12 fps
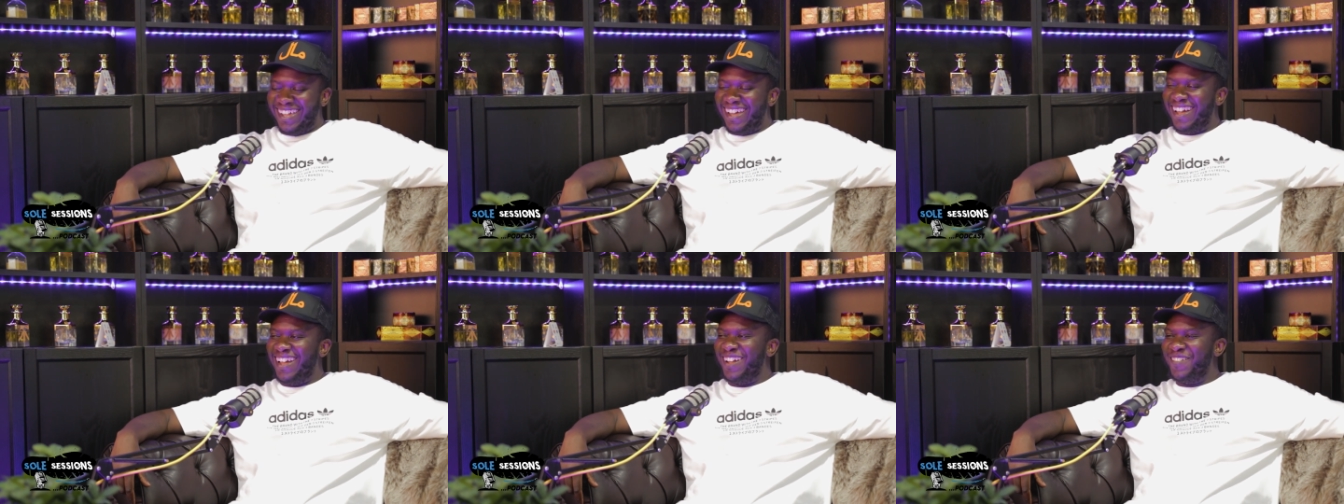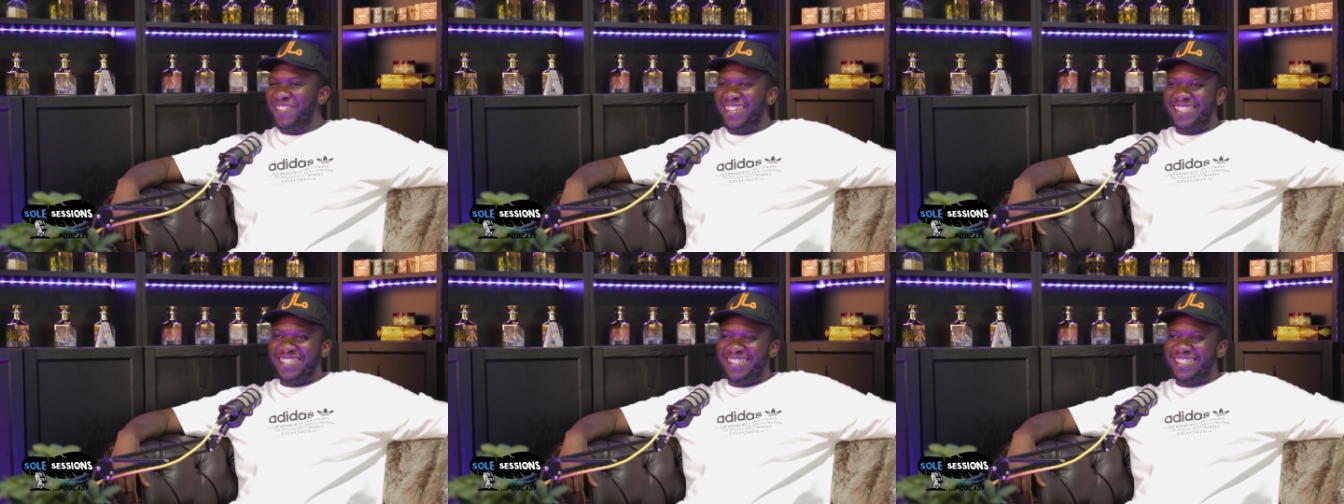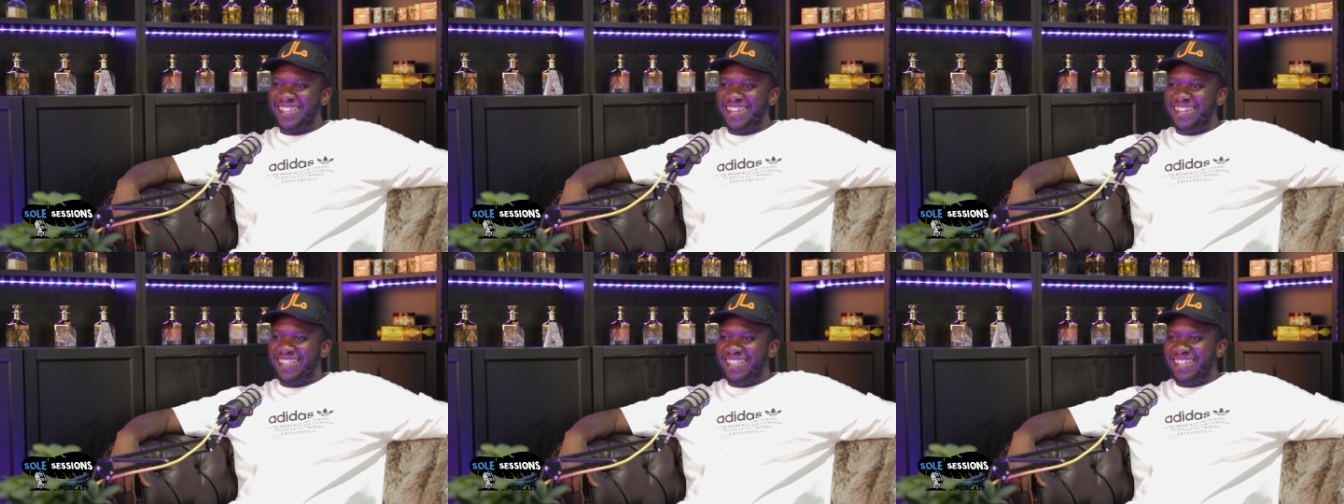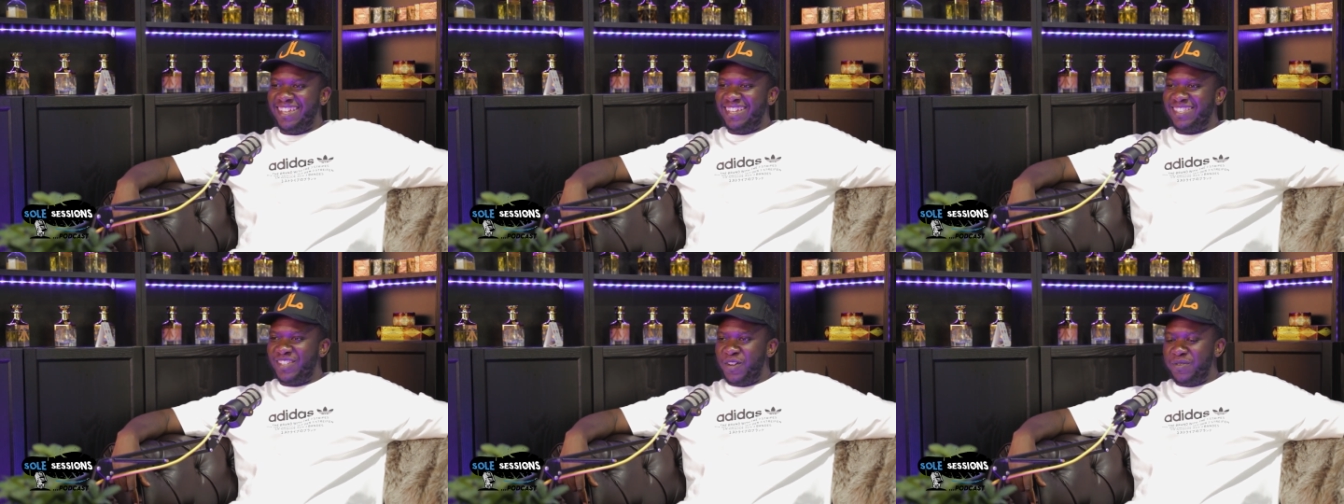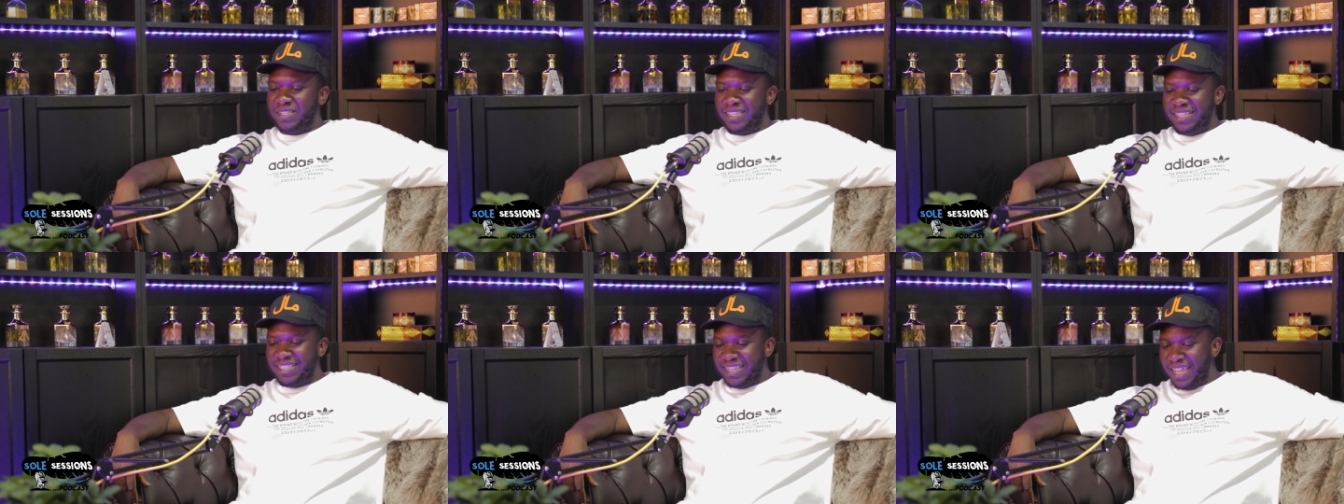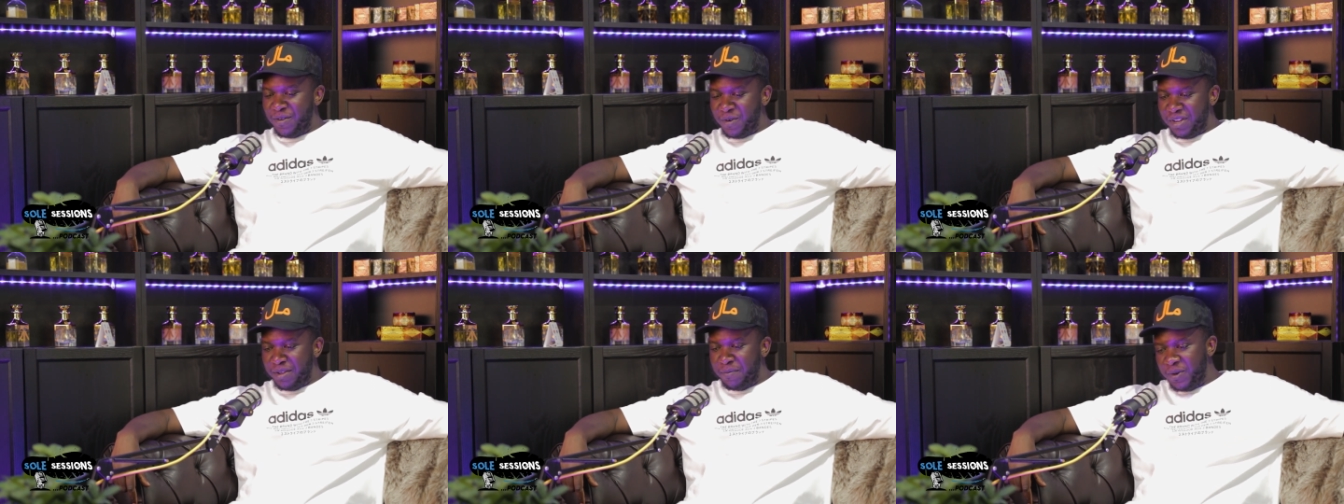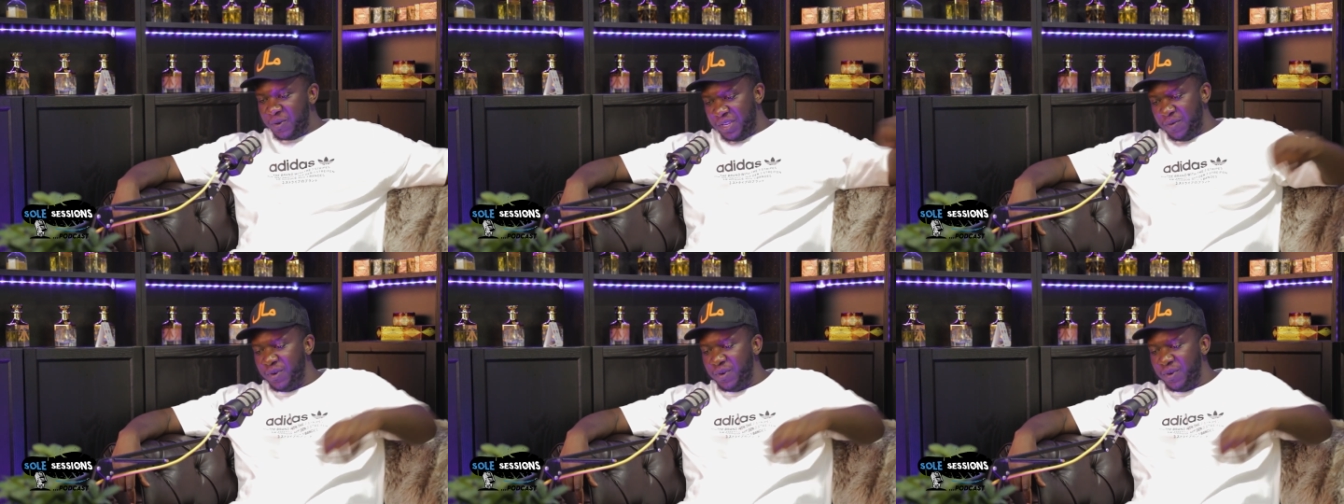no, all right, that's what I'm saying. So obviously today we're in the building.